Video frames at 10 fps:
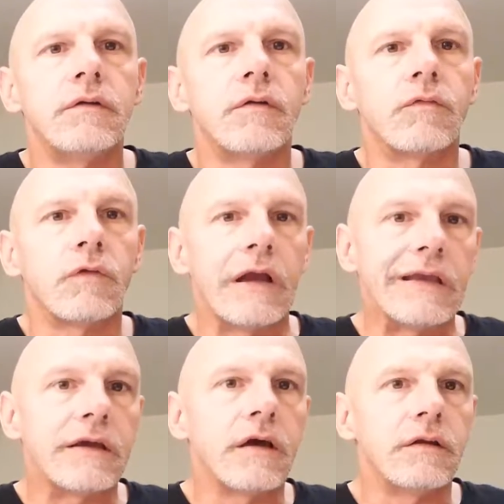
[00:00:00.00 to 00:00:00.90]

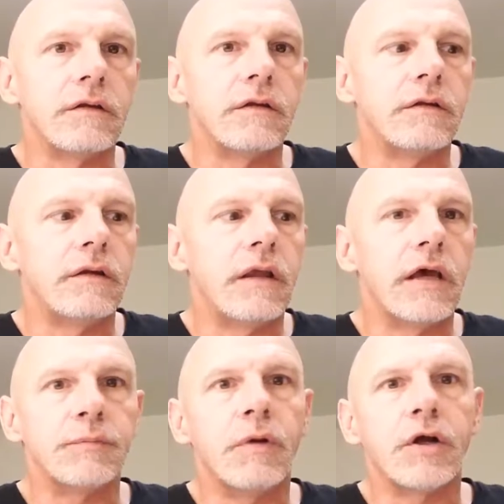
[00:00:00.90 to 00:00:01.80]
right cutting
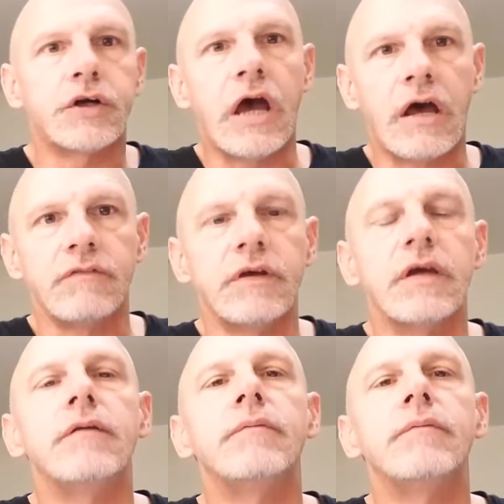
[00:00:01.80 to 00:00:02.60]
as much out of it.